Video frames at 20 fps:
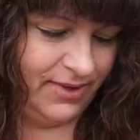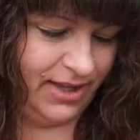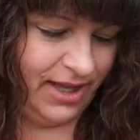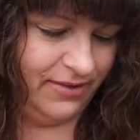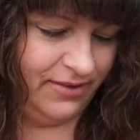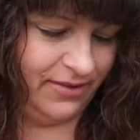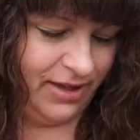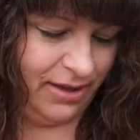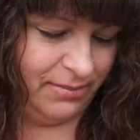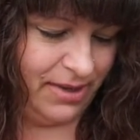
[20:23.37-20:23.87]

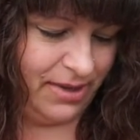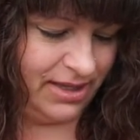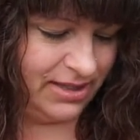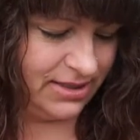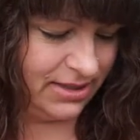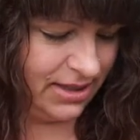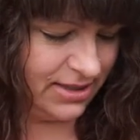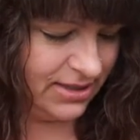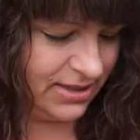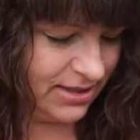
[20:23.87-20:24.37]
if that
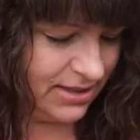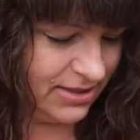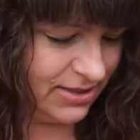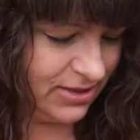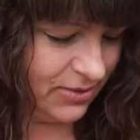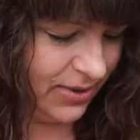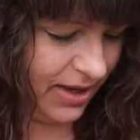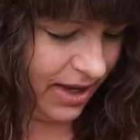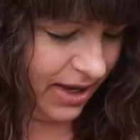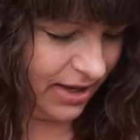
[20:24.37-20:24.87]
makes any sense.
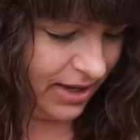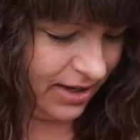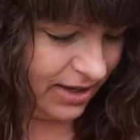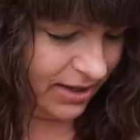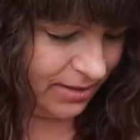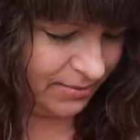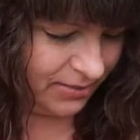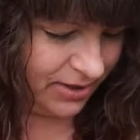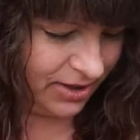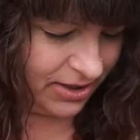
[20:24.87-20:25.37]
Okay,
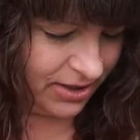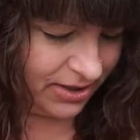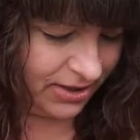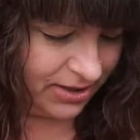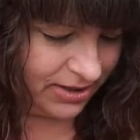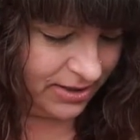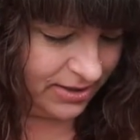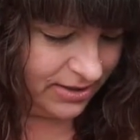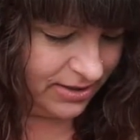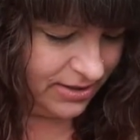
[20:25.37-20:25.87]
I'm gonna